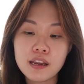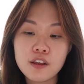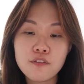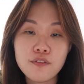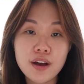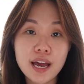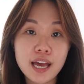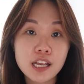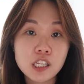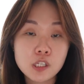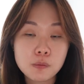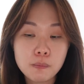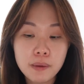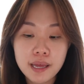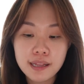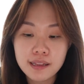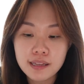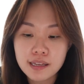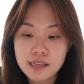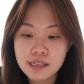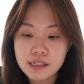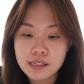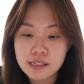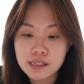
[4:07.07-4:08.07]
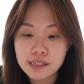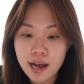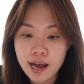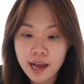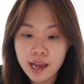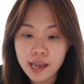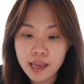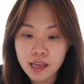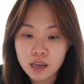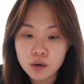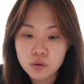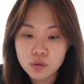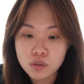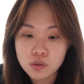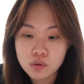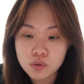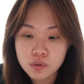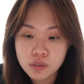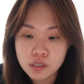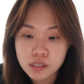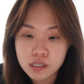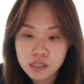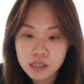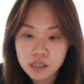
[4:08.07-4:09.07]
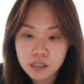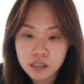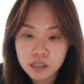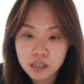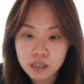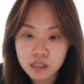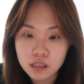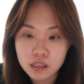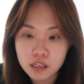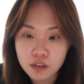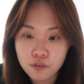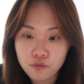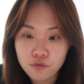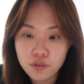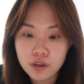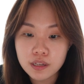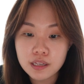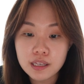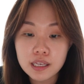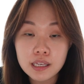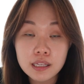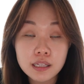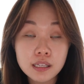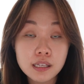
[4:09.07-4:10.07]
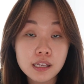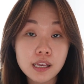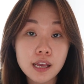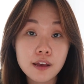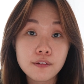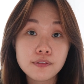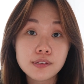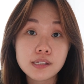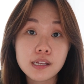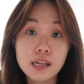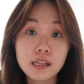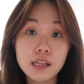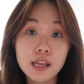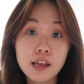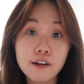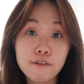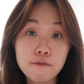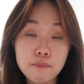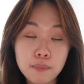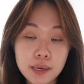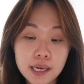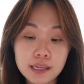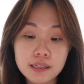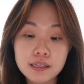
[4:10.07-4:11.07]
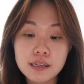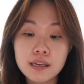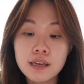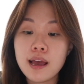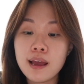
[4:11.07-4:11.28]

If I expand this, I can also see the different ETFs that they have picked